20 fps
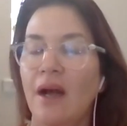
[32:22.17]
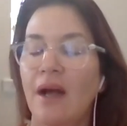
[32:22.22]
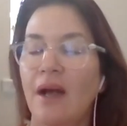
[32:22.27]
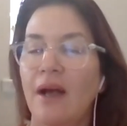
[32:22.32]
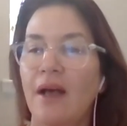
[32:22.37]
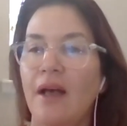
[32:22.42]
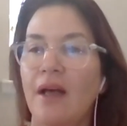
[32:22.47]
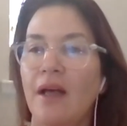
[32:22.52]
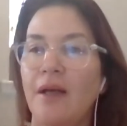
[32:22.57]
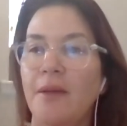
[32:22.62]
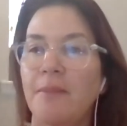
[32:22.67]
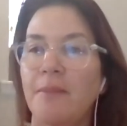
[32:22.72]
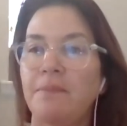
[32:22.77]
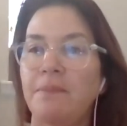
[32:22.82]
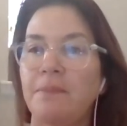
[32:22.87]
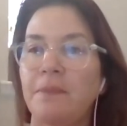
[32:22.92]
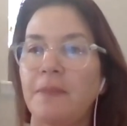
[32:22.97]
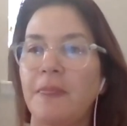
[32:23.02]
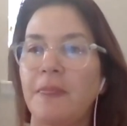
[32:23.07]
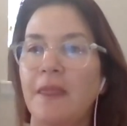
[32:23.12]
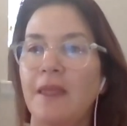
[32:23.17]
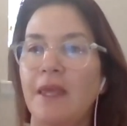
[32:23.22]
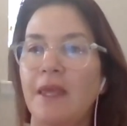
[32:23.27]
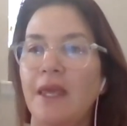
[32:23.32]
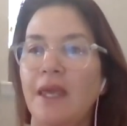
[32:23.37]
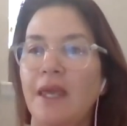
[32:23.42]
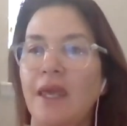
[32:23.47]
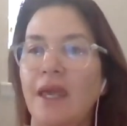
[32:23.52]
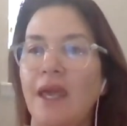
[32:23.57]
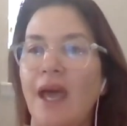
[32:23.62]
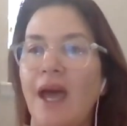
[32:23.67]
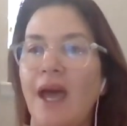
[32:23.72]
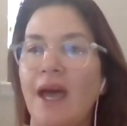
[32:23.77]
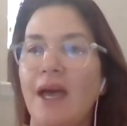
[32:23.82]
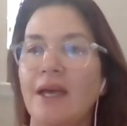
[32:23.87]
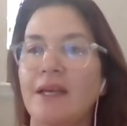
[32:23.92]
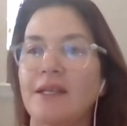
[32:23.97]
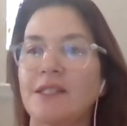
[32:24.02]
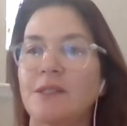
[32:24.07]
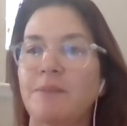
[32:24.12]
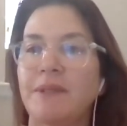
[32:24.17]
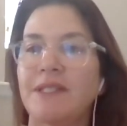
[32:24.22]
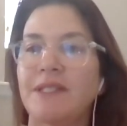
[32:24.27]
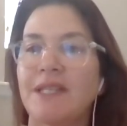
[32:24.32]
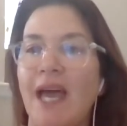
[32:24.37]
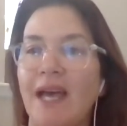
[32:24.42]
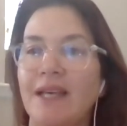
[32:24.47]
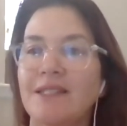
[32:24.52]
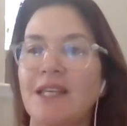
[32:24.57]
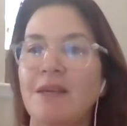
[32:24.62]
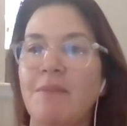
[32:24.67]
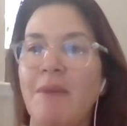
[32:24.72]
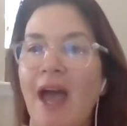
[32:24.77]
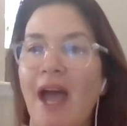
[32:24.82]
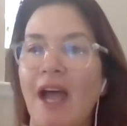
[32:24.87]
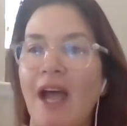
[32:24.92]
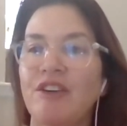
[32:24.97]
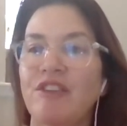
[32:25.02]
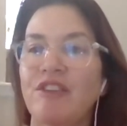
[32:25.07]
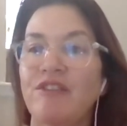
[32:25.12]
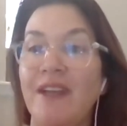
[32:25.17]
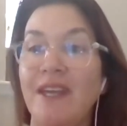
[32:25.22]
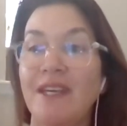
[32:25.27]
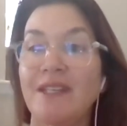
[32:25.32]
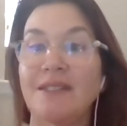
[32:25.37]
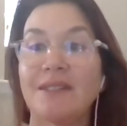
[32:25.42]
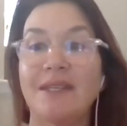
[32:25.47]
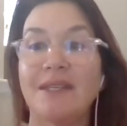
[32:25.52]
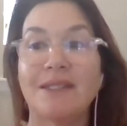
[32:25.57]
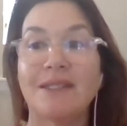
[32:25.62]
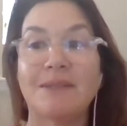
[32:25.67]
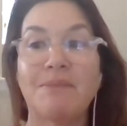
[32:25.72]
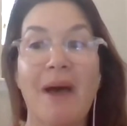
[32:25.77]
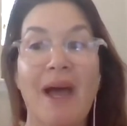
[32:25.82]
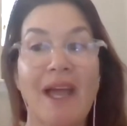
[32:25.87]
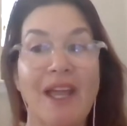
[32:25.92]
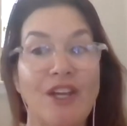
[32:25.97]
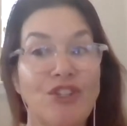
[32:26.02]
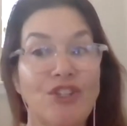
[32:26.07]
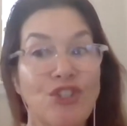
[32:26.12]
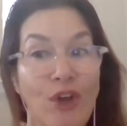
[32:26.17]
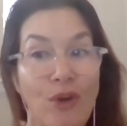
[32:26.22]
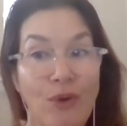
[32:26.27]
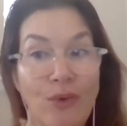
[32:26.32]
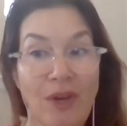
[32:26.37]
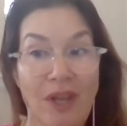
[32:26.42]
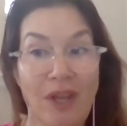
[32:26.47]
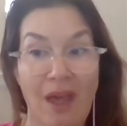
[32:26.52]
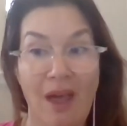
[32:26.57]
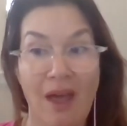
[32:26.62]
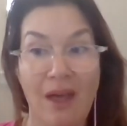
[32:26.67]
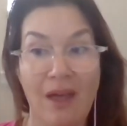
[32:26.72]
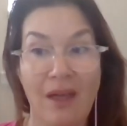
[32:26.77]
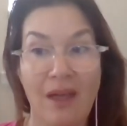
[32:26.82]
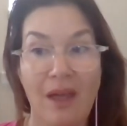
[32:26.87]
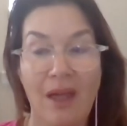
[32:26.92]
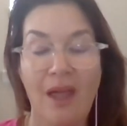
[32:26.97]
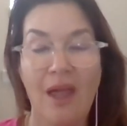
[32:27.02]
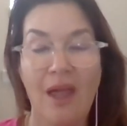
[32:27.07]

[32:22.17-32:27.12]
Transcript: um, he has potassium aggravates his myotonia.